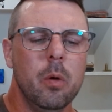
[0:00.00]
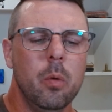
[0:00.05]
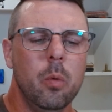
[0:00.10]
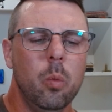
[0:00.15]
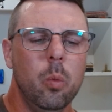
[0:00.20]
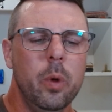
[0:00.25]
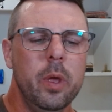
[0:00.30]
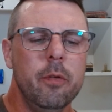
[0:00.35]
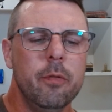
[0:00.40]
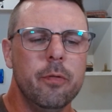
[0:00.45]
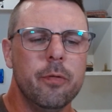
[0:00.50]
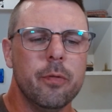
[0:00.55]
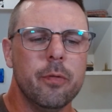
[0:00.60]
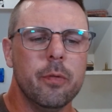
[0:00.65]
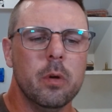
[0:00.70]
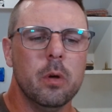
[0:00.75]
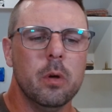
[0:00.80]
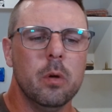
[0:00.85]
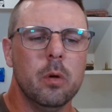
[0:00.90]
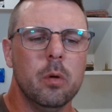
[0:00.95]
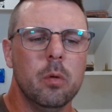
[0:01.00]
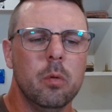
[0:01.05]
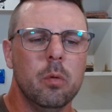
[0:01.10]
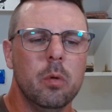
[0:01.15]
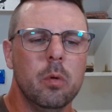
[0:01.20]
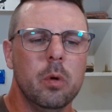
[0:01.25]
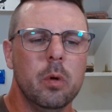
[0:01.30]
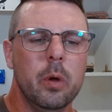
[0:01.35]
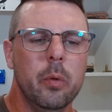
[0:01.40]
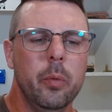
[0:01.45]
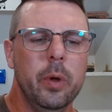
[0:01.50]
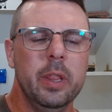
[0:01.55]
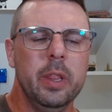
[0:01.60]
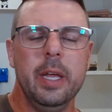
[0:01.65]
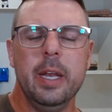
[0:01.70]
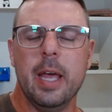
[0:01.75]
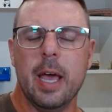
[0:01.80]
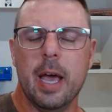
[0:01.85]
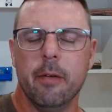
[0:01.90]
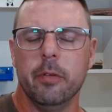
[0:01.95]
we
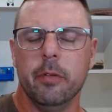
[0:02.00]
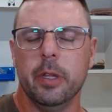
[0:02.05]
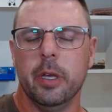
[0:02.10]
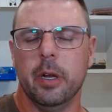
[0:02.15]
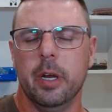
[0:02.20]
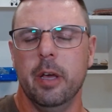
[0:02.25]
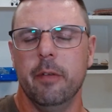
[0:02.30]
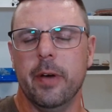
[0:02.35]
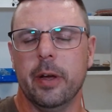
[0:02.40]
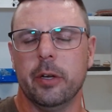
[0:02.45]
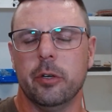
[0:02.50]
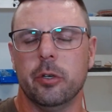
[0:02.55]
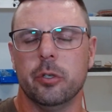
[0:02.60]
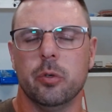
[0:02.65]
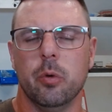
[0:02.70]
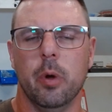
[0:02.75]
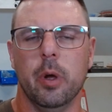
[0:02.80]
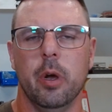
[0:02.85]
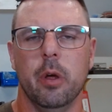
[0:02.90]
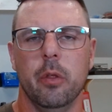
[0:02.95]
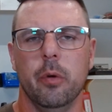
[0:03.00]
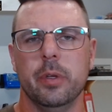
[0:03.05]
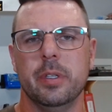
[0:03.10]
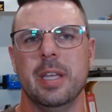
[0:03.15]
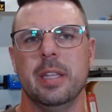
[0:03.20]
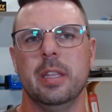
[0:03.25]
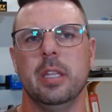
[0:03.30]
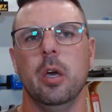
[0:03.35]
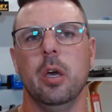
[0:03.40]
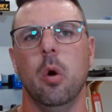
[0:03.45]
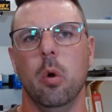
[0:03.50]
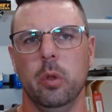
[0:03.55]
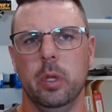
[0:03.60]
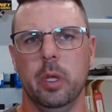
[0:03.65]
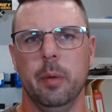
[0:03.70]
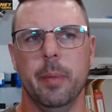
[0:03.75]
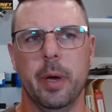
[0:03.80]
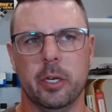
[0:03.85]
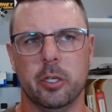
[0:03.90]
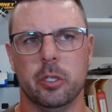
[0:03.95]
lean heavily on hit factor scoring, although it's not the
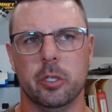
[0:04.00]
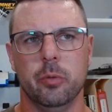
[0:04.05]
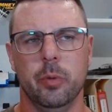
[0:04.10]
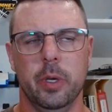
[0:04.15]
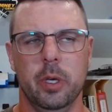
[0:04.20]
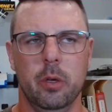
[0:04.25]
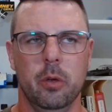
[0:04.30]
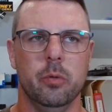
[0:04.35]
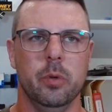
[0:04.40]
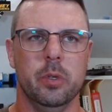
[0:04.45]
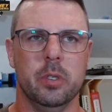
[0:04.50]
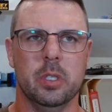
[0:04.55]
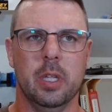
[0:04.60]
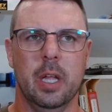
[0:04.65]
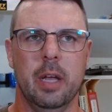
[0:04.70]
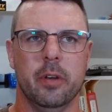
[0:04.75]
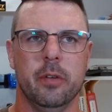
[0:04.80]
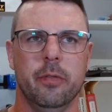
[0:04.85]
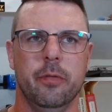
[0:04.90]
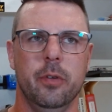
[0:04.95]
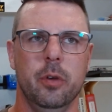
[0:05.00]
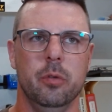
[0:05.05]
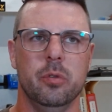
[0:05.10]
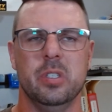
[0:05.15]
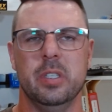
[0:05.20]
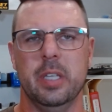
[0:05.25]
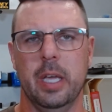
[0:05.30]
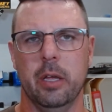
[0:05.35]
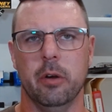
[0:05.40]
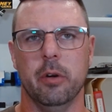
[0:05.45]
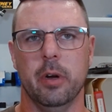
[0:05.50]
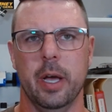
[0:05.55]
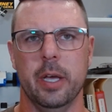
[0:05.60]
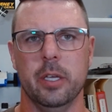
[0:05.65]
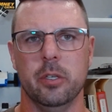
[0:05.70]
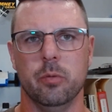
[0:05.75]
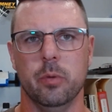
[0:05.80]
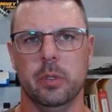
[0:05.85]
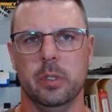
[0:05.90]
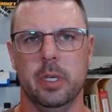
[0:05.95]
only metrics we use. We still have a few
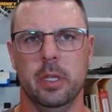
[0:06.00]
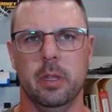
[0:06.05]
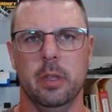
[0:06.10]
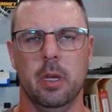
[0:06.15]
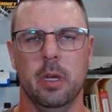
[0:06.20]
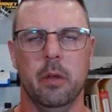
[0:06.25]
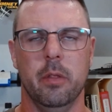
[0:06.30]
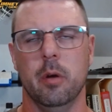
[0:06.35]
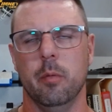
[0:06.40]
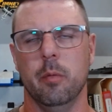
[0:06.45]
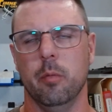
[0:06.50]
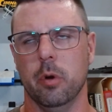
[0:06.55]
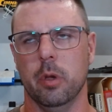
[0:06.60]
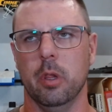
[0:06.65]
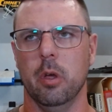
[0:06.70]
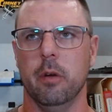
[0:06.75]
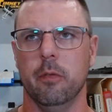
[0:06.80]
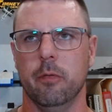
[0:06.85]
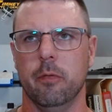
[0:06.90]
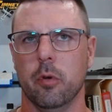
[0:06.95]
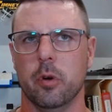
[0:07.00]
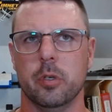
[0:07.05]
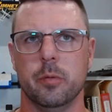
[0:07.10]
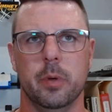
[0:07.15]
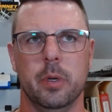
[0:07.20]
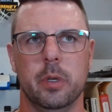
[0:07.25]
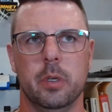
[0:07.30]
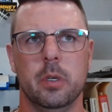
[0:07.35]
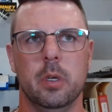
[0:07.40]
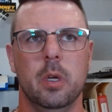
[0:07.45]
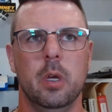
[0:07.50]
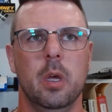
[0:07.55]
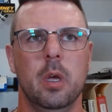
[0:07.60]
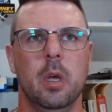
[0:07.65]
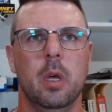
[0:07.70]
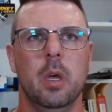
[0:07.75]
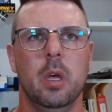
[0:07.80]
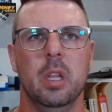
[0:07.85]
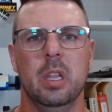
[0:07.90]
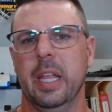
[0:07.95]
standardized ones in there that are more law enforcement
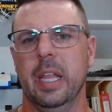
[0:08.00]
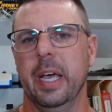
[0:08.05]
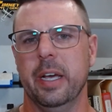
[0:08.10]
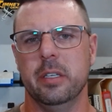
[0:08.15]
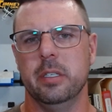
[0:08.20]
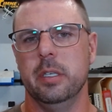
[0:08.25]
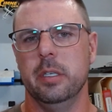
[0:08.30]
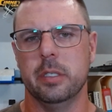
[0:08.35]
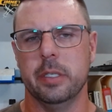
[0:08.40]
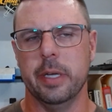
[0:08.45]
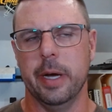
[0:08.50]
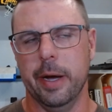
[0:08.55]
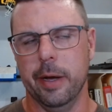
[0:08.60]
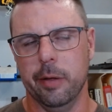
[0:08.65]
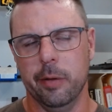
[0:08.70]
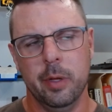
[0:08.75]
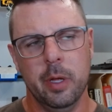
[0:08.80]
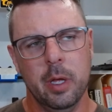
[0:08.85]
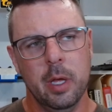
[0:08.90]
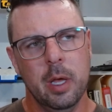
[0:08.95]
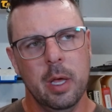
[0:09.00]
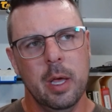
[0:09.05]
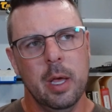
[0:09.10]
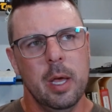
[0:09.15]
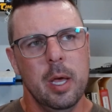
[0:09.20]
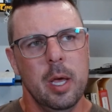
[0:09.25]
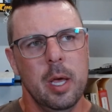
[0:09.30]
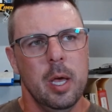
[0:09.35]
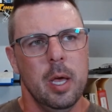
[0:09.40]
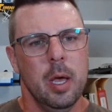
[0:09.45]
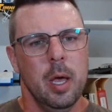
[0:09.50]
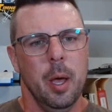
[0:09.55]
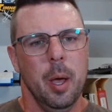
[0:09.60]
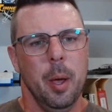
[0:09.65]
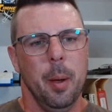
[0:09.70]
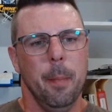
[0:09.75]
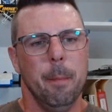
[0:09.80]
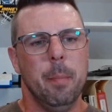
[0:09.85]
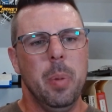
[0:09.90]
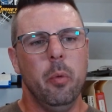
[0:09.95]
legacy style.
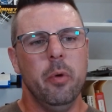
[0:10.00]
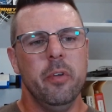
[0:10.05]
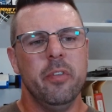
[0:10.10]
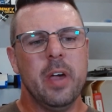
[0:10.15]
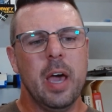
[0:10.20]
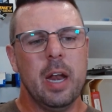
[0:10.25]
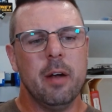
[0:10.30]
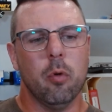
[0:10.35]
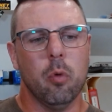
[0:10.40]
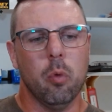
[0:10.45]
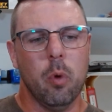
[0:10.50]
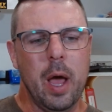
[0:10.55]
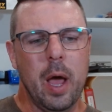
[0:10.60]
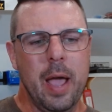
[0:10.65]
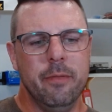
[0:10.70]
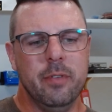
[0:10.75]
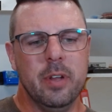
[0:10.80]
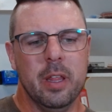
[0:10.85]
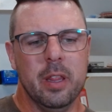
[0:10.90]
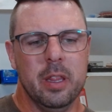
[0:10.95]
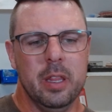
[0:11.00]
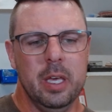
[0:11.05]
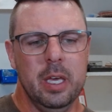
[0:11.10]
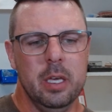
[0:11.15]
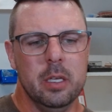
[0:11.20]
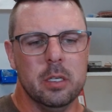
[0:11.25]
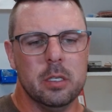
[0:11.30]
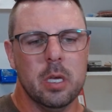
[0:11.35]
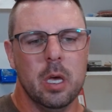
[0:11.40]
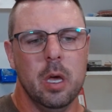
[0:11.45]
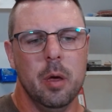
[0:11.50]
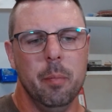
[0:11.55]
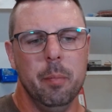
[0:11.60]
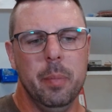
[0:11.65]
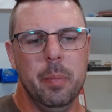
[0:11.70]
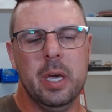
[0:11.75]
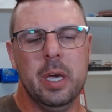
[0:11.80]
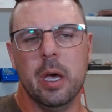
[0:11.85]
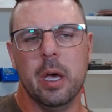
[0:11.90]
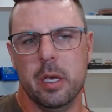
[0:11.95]
But we've kind of arrived at these
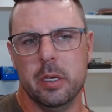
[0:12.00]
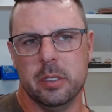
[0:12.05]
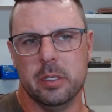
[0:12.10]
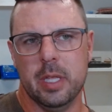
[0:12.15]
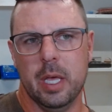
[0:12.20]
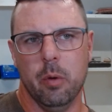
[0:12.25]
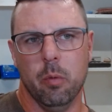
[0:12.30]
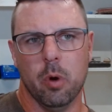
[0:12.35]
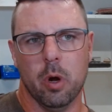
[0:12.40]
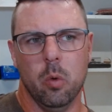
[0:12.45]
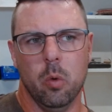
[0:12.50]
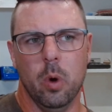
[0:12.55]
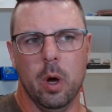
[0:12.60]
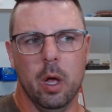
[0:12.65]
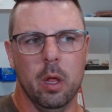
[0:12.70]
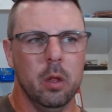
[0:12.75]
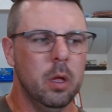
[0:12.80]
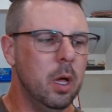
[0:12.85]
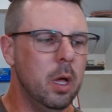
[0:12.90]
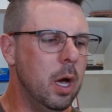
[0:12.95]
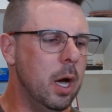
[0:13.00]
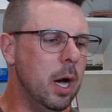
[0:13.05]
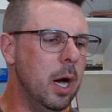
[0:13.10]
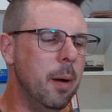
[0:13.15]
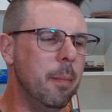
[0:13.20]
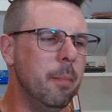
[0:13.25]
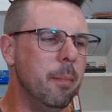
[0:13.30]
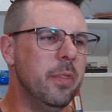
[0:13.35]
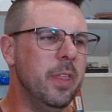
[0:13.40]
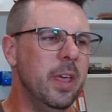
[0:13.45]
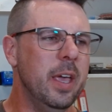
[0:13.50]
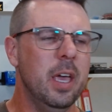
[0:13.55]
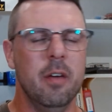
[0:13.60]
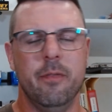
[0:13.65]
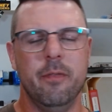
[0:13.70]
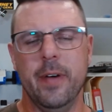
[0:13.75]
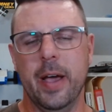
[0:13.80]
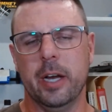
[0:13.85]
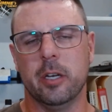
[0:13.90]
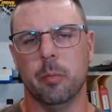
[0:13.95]
because they work well. The
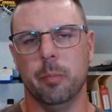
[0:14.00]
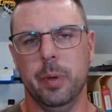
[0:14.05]
hit factor